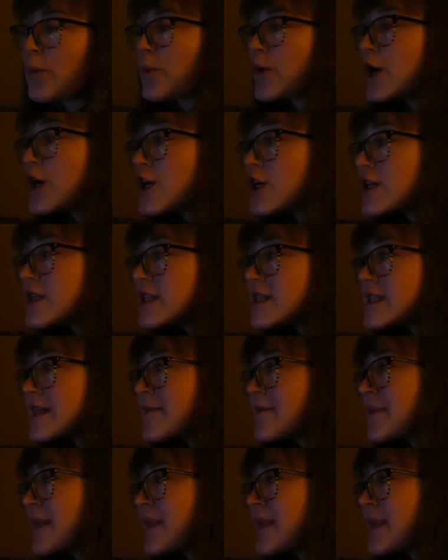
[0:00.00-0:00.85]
words.